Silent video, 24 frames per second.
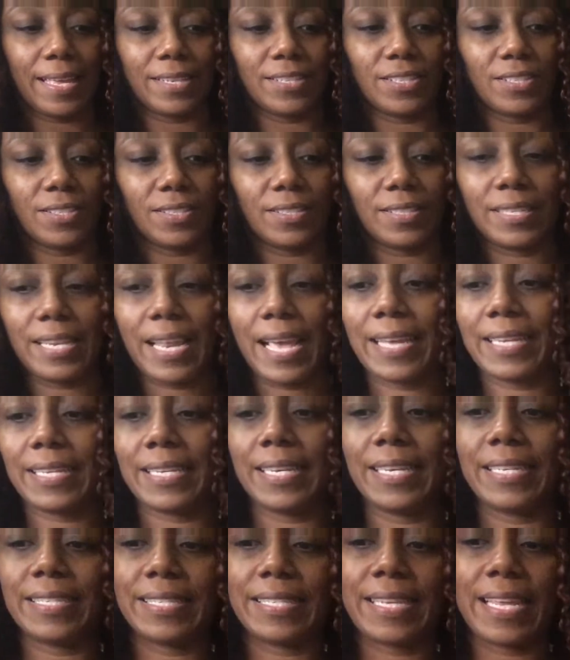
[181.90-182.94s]
just like
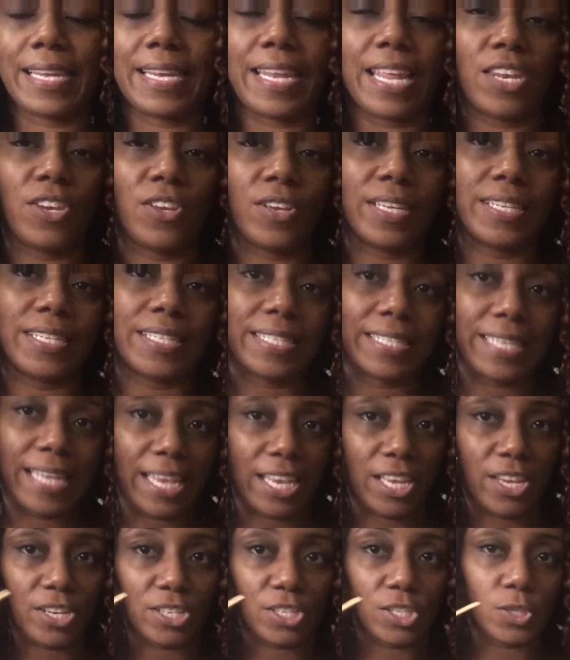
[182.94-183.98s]
this, and then you're gonna
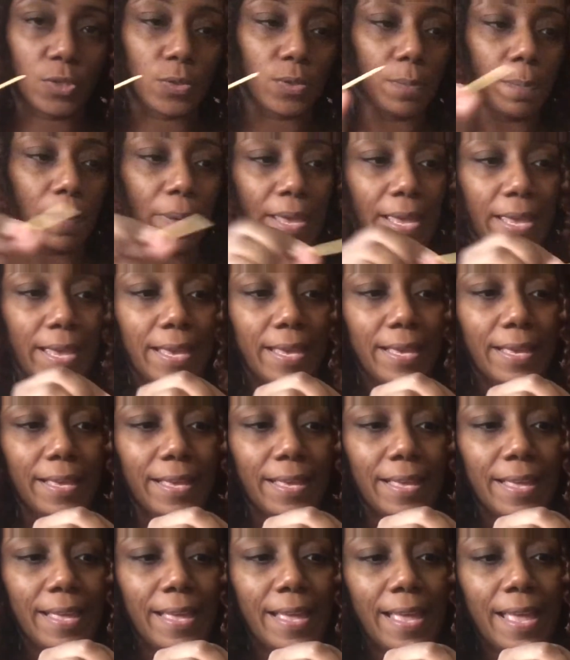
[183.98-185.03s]
take your toothpick
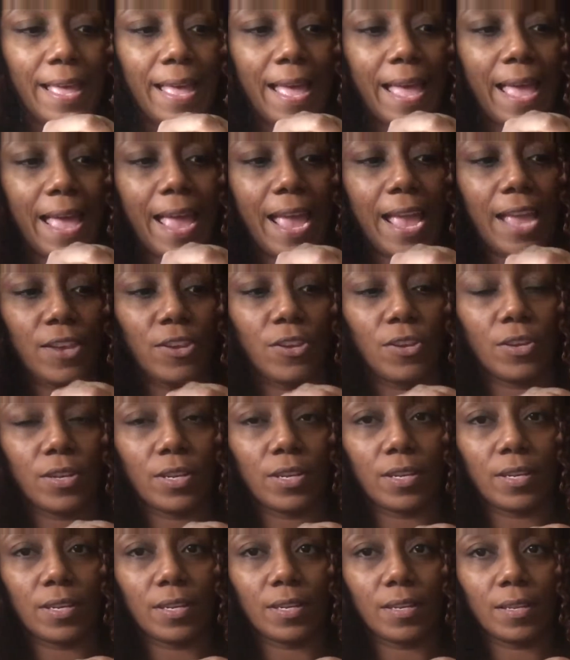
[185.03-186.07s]
and you're
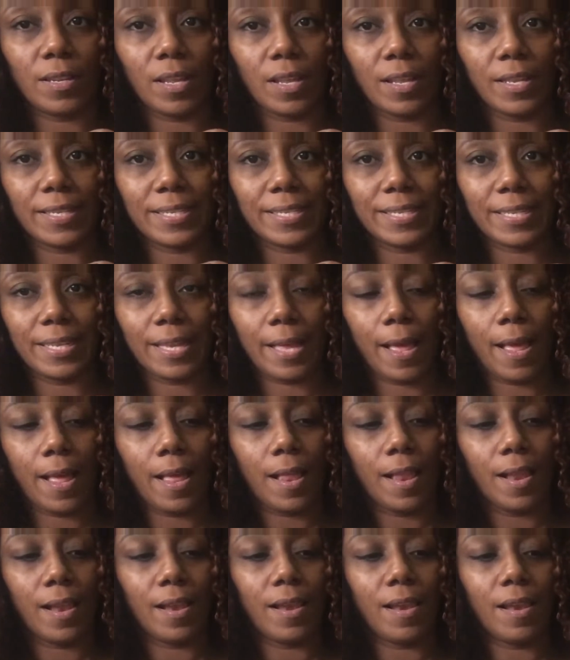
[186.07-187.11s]
gonna
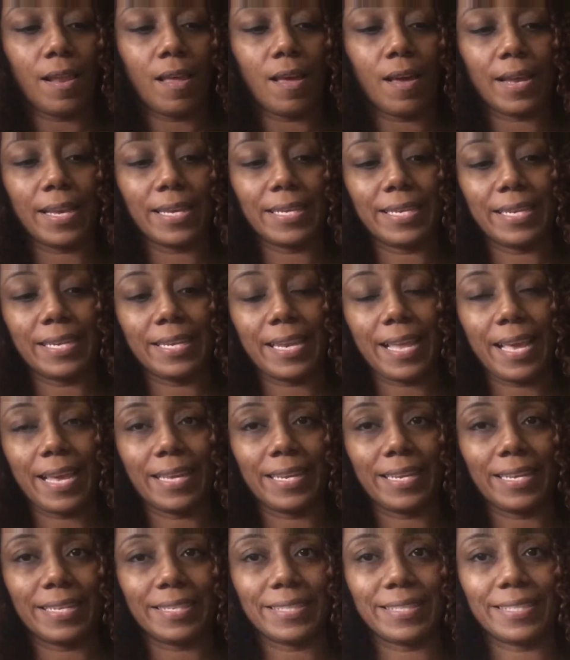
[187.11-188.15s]
lock it in like
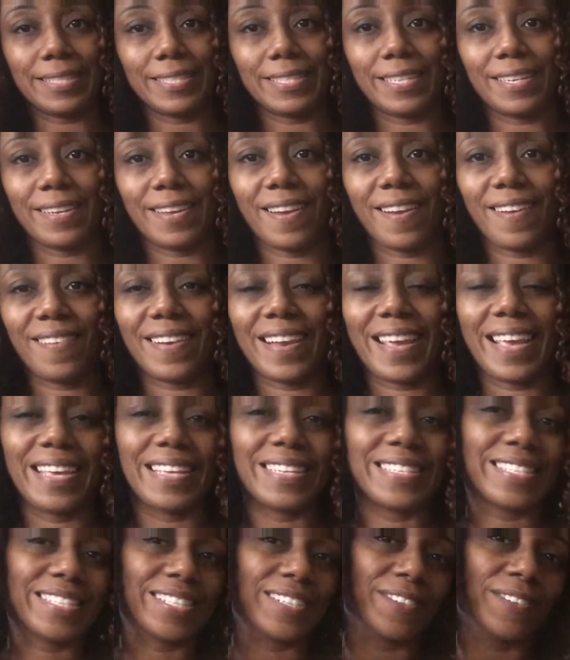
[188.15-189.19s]
this. All right,
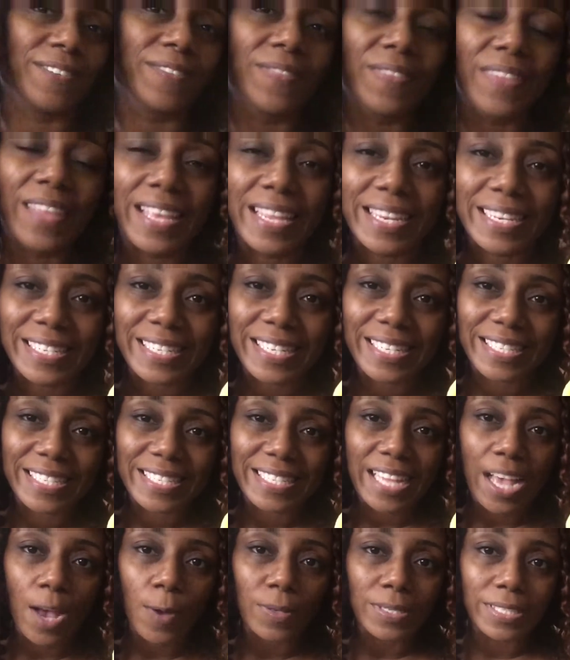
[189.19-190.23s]
so this is
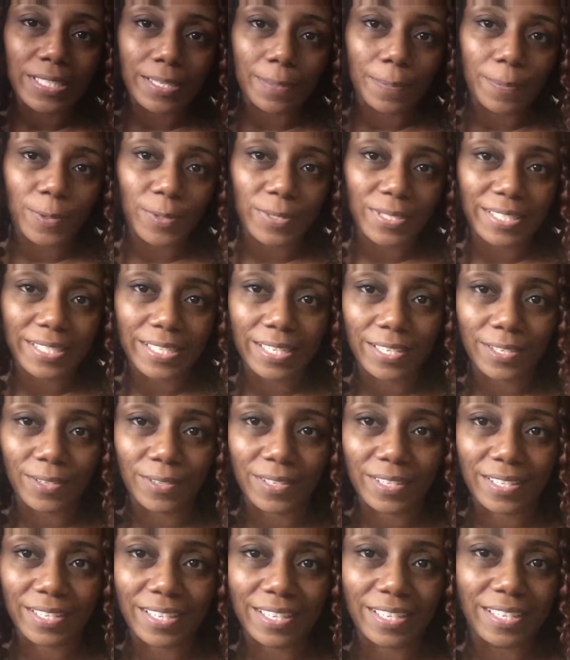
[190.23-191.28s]
how it's supposed to
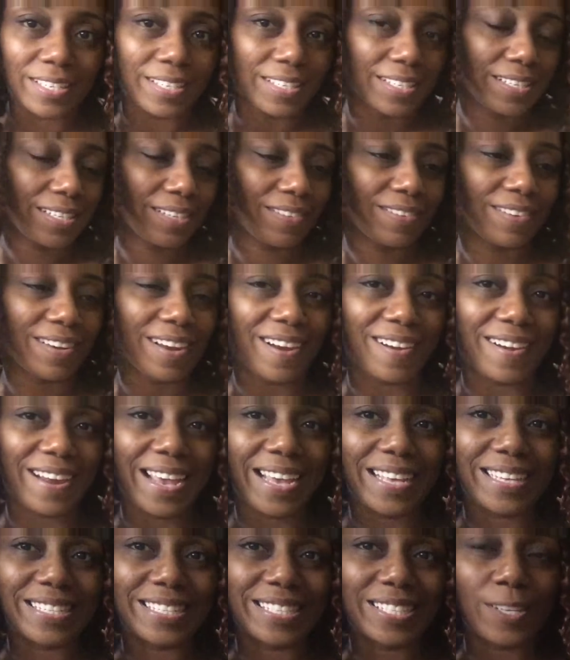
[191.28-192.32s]
look. All
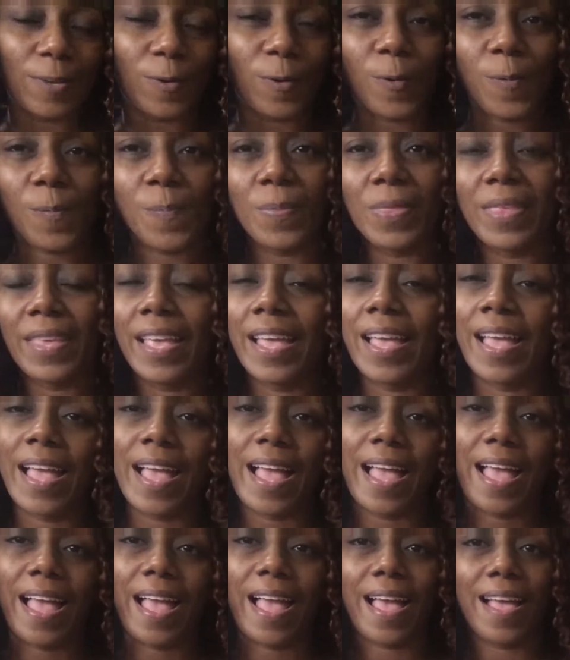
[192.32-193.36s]
right, so
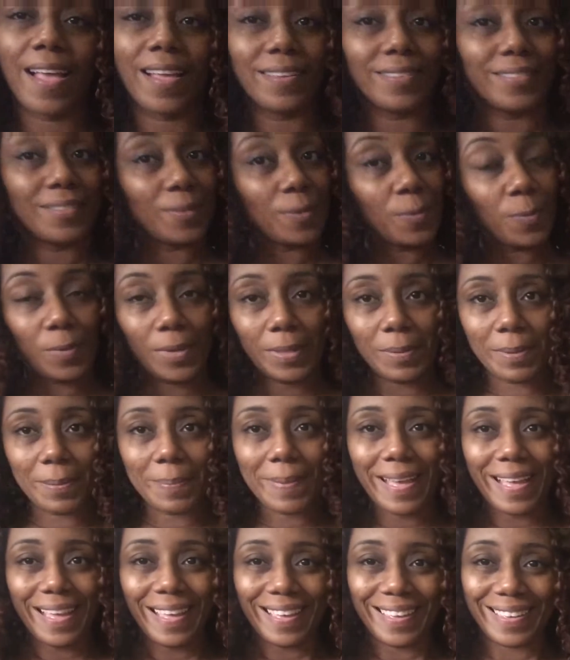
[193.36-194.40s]
we'll be
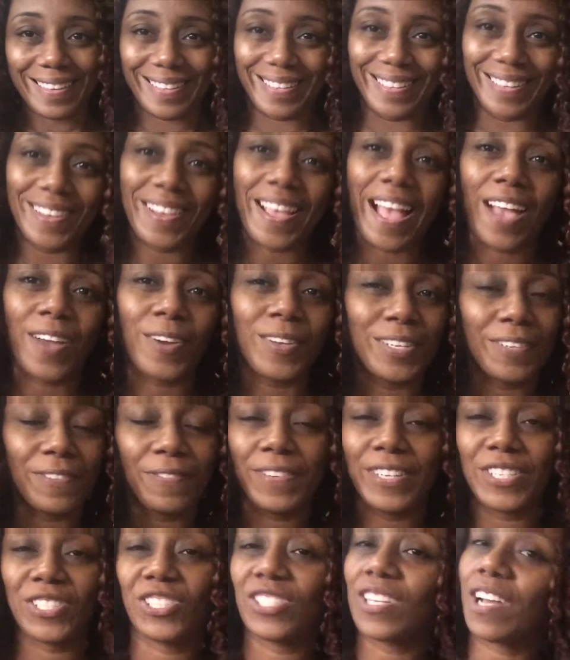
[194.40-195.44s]
back. I'm gonna
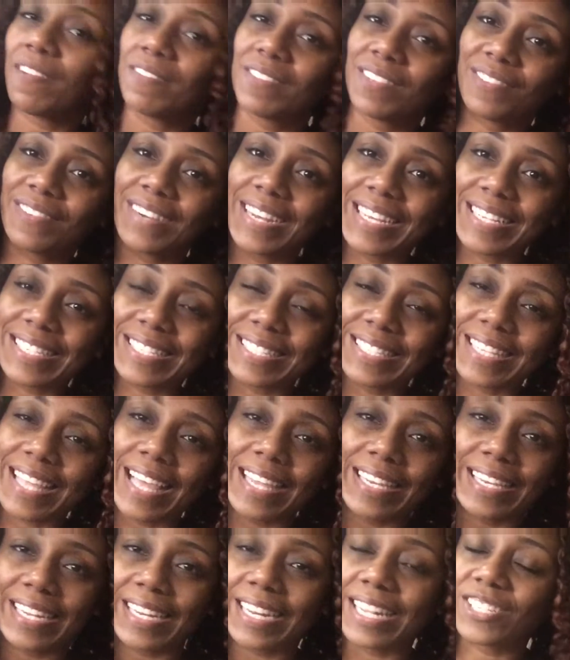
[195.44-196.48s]
finish off the rest
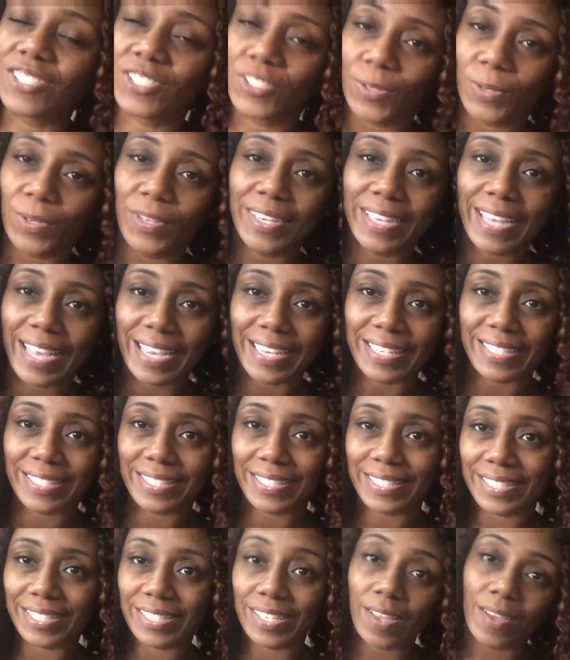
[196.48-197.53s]
and then I'll show you
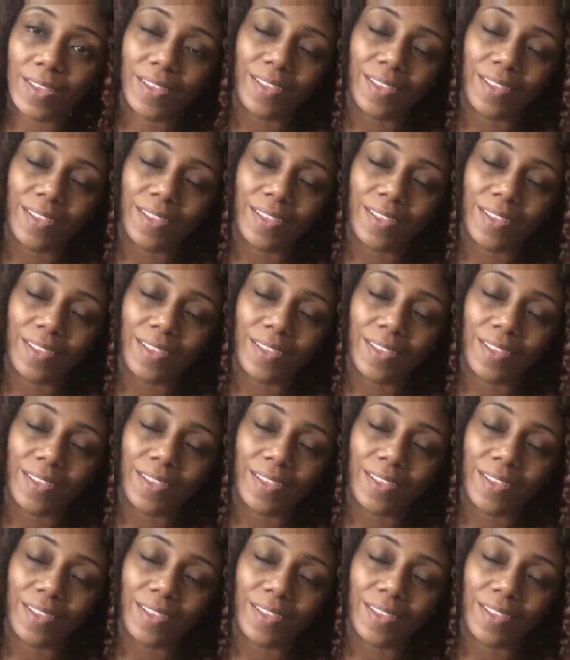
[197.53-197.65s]
guys.